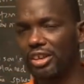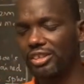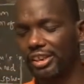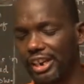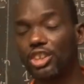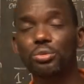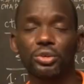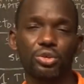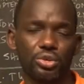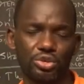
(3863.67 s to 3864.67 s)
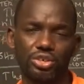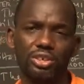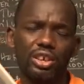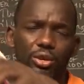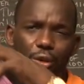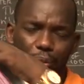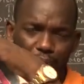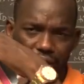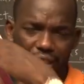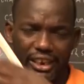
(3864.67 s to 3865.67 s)
the transport costing will
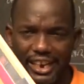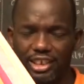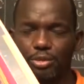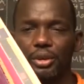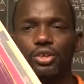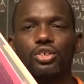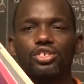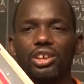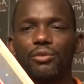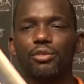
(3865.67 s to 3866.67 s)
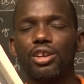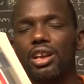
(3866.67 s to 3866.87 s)
be less, because you've